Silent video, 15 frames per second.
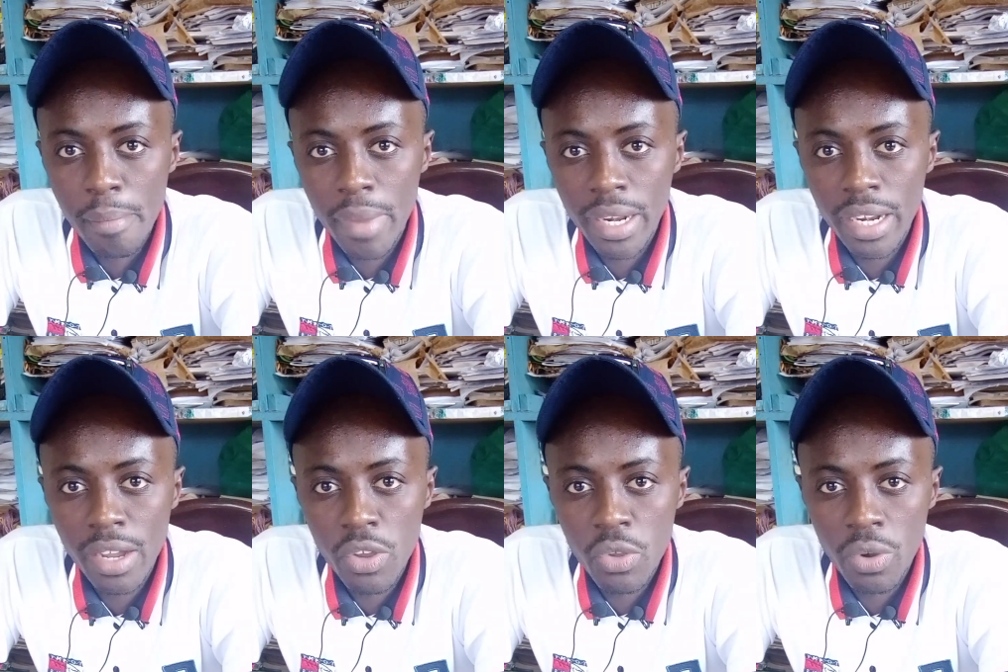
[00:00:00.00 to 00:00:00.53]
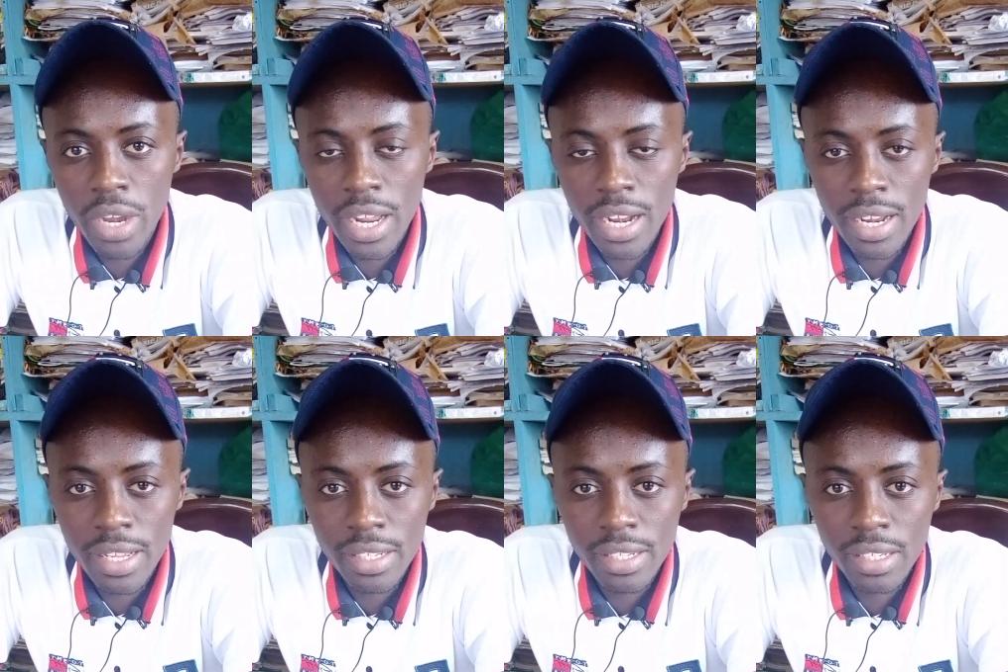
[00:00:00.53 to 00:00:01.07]
but now you
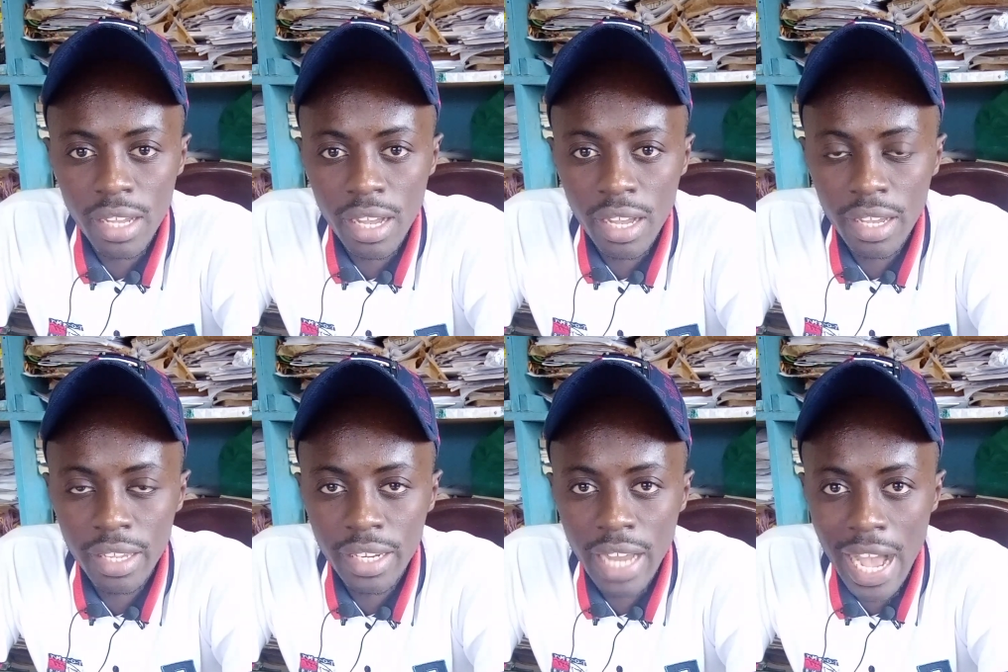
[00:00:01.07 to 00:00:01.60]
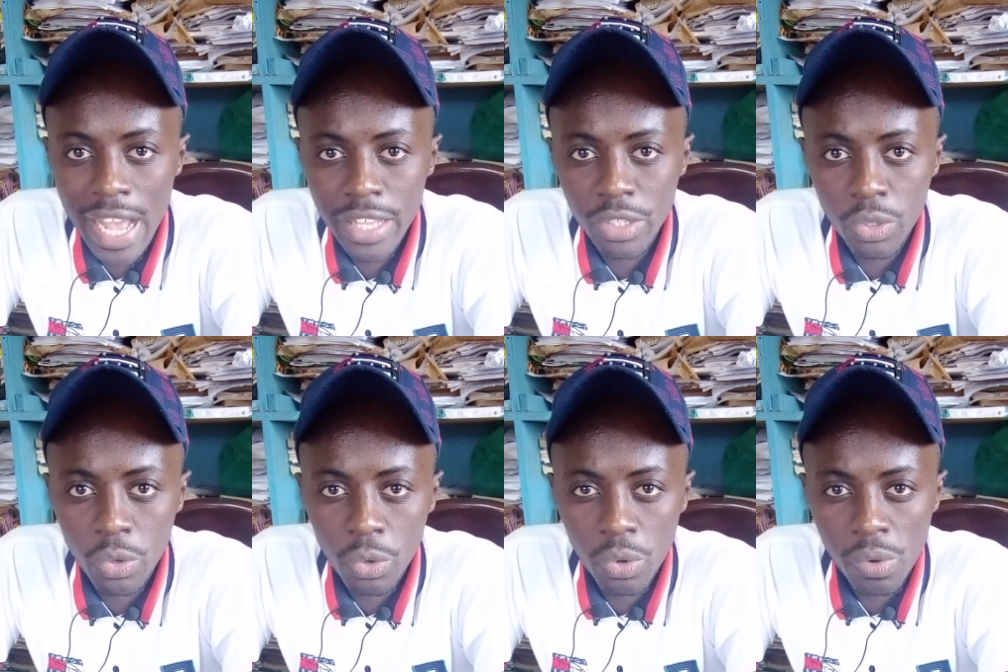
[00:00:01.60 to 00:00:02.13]
realize in high
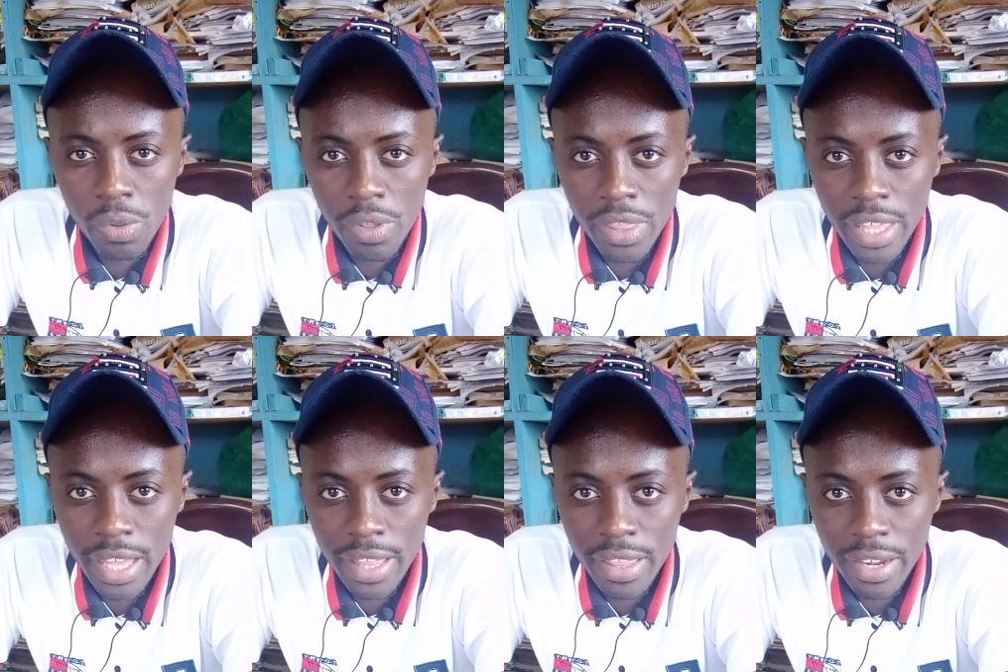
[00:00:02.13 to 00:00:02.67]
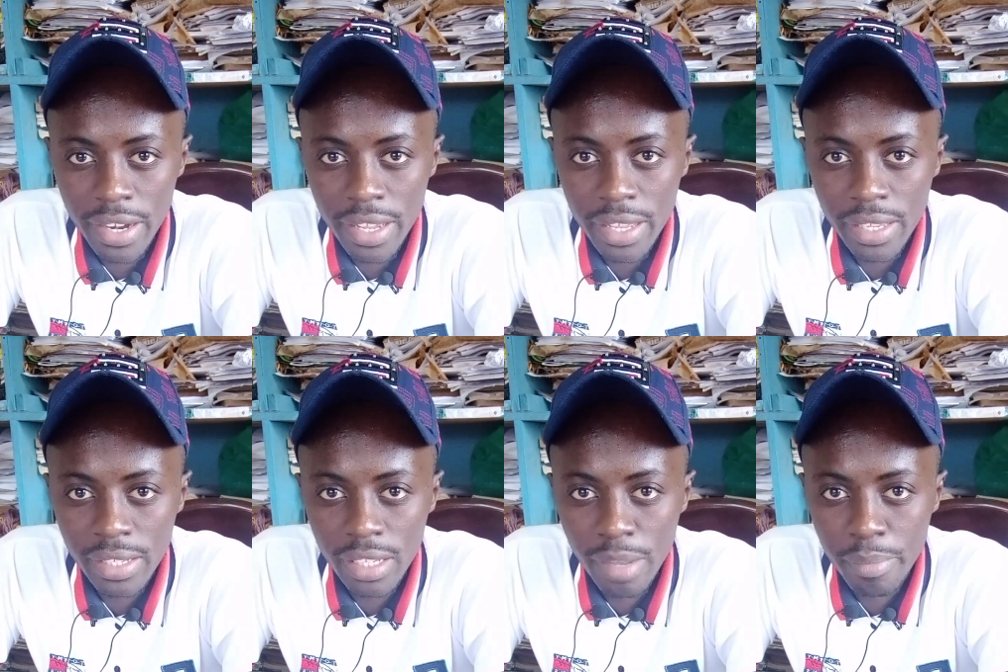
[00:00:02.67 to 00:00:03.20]
school there are
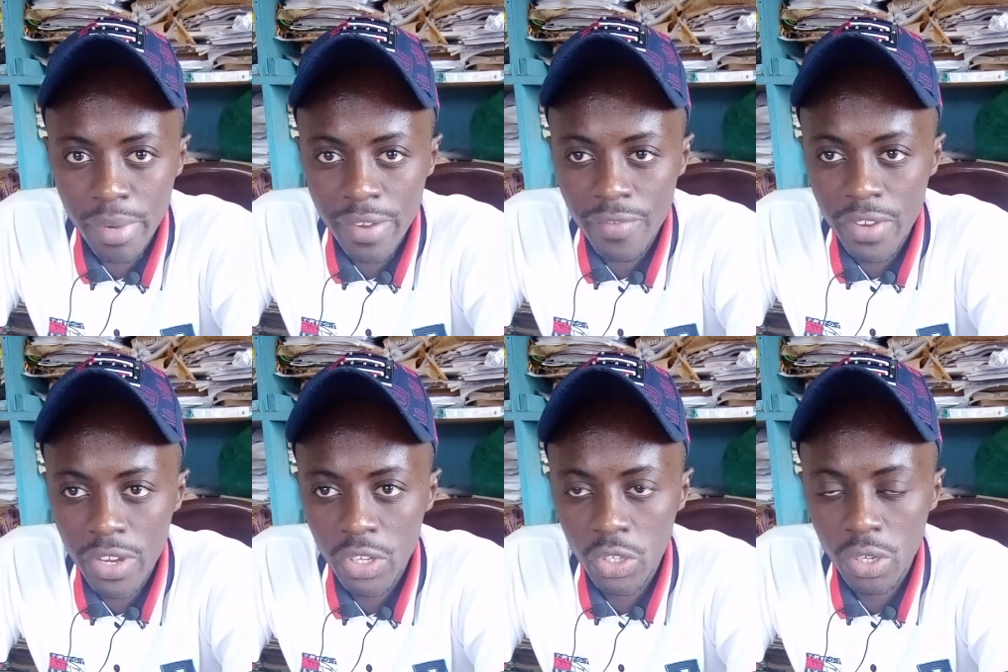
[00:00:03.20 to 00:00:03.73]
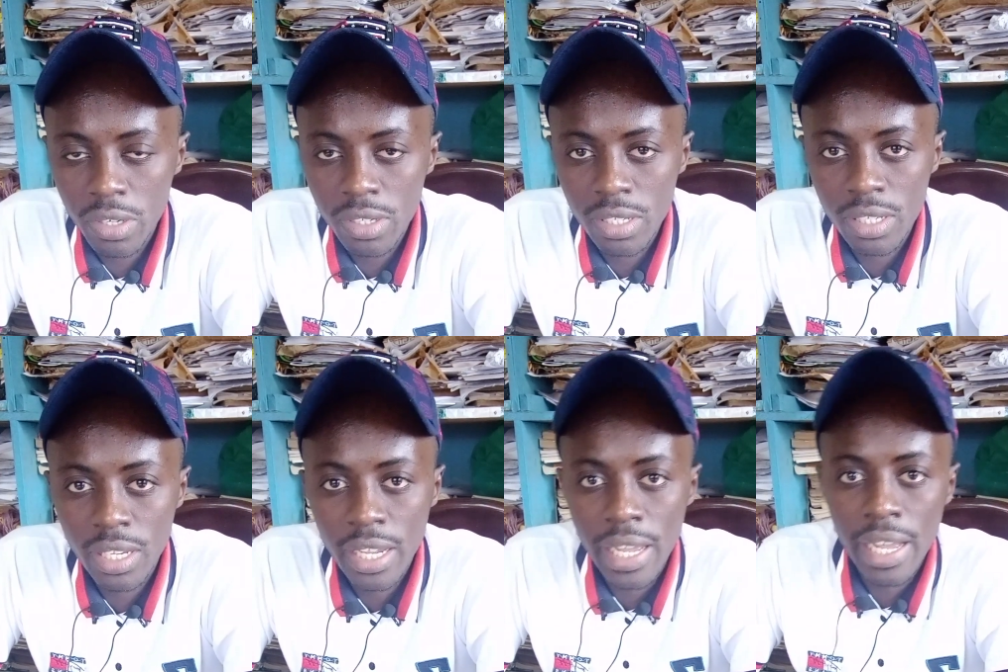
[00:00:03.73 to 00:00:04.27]
3
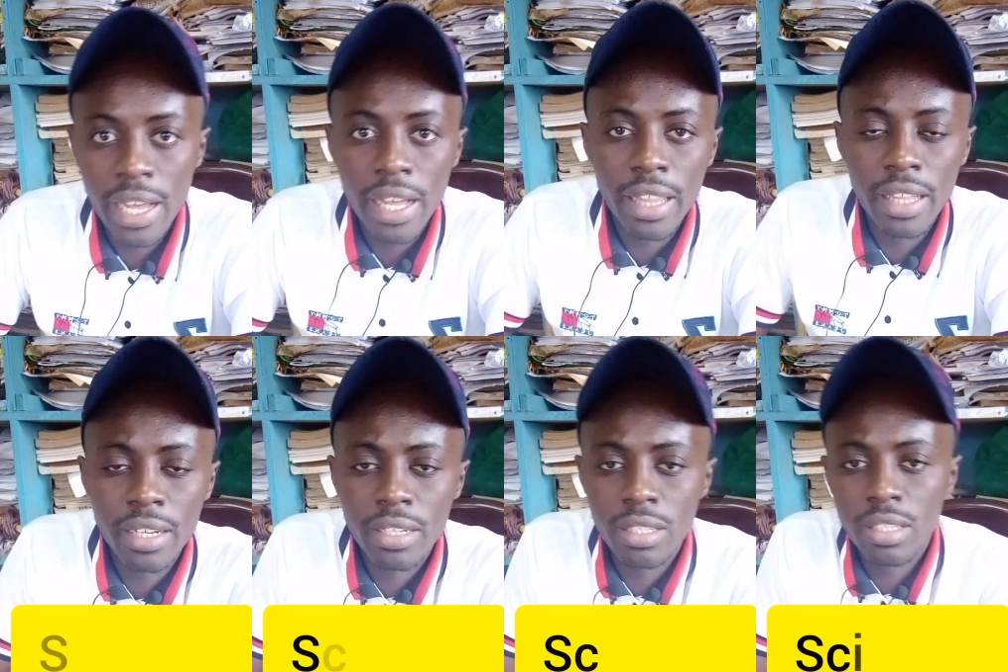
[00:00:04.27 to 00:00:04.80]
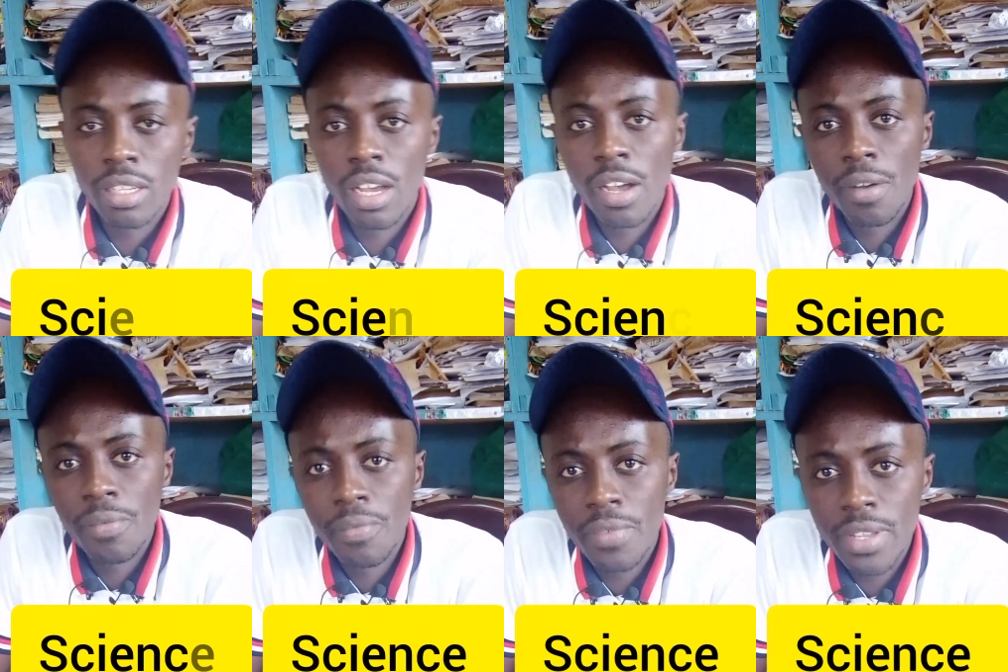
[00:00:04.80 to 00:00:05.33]
subdivisions, that is
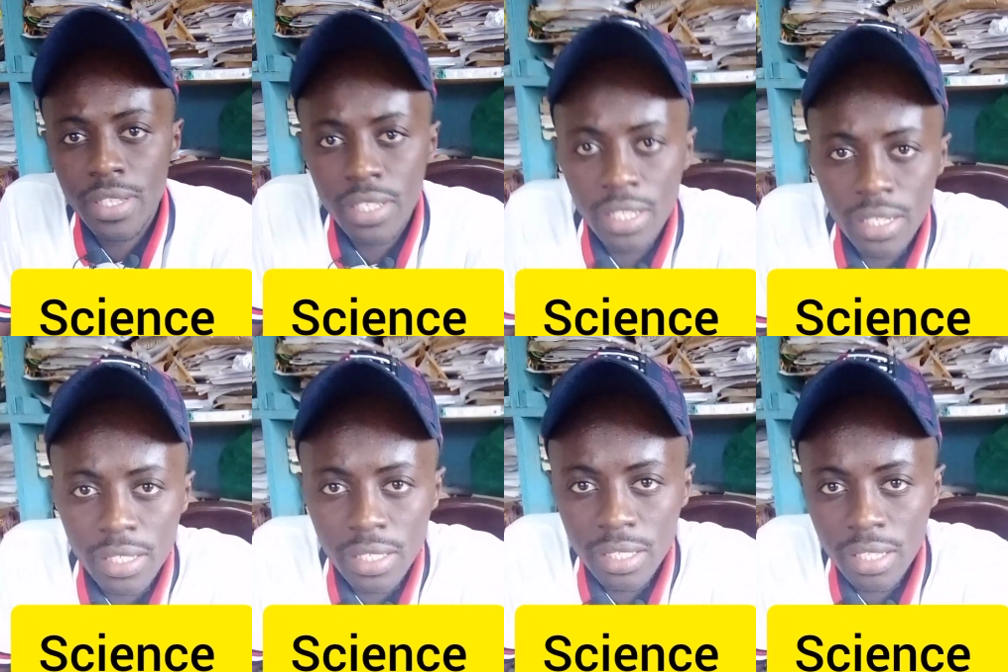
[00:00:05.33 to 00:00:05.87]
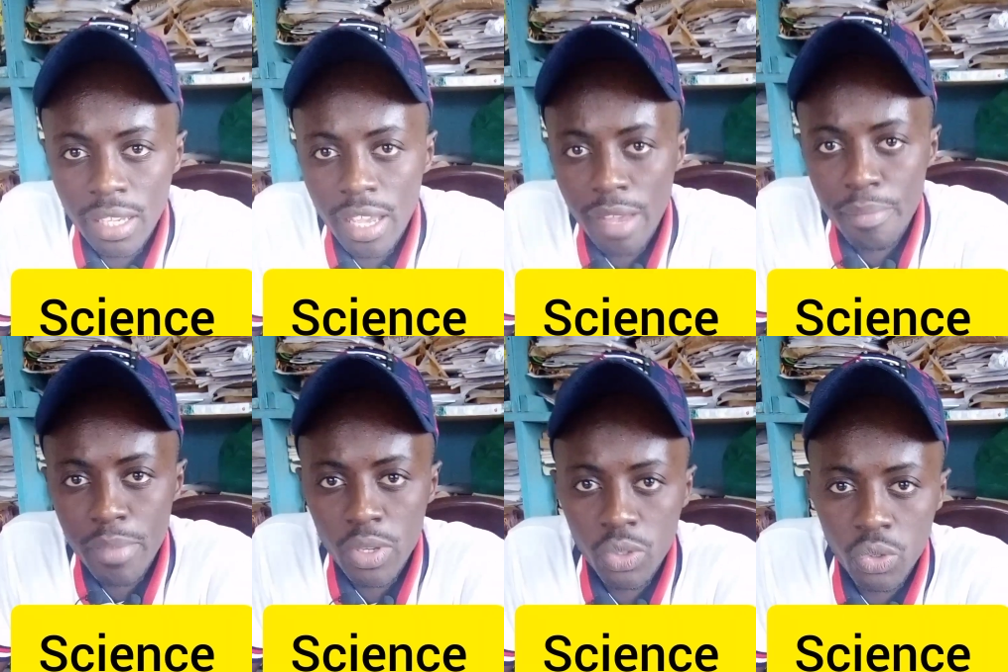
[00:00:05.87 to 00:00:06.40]
physics,
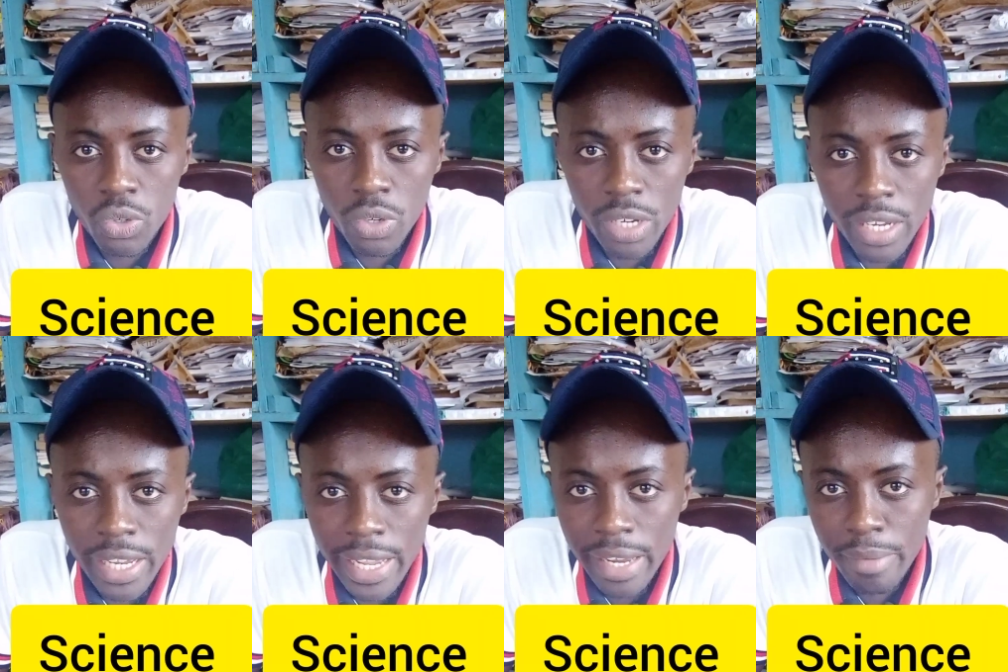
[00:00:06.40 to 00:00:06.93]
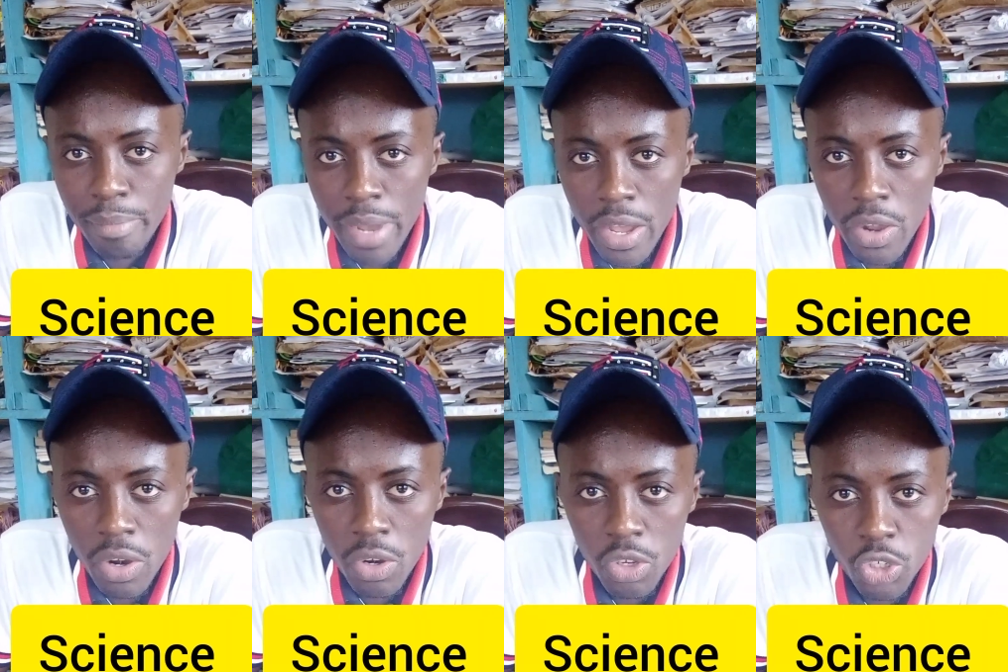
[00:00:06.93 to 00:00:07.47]
chemistry, and
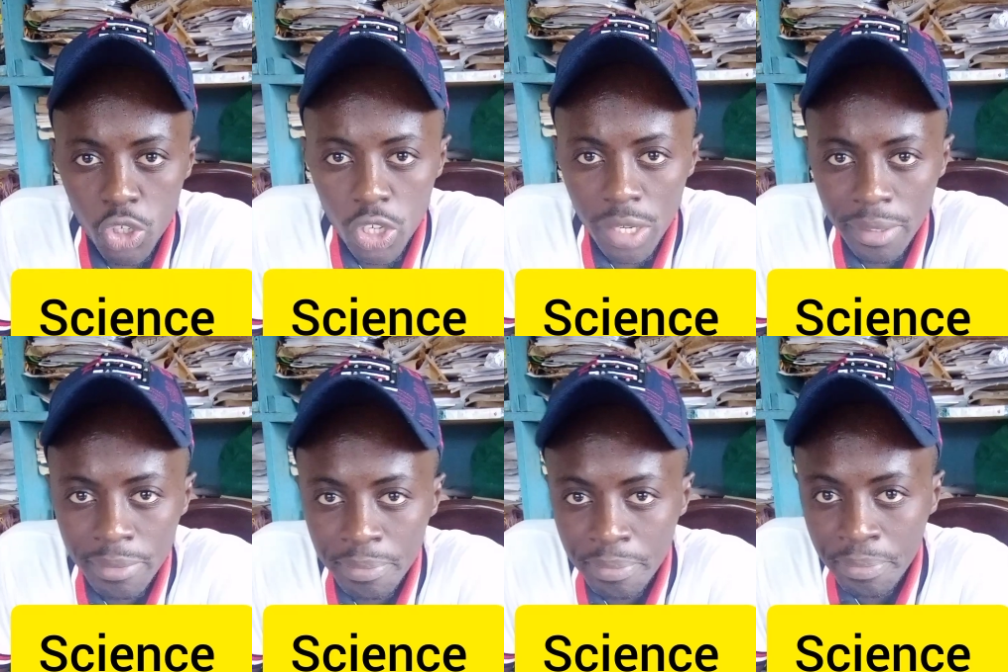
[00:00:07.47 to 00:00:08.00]
biology.